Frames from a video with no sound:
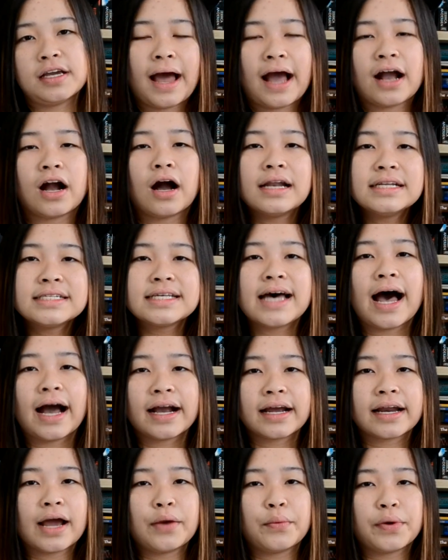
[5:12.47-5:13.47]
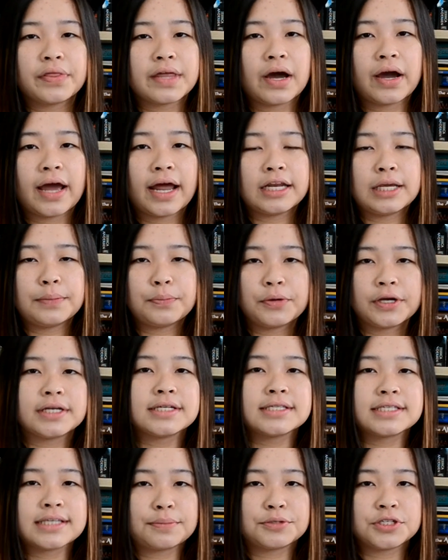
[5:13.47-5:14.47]
I got into Haganai without any
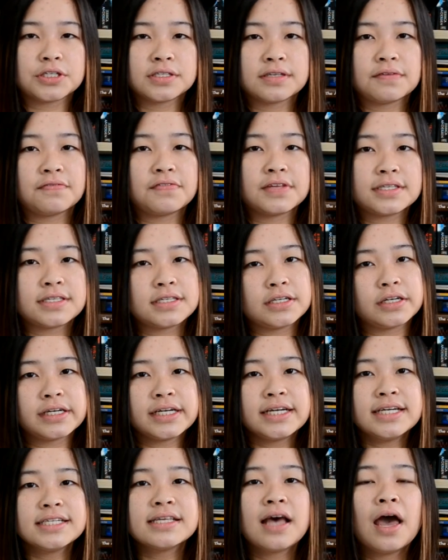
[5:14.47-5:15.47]
preconceptions of the series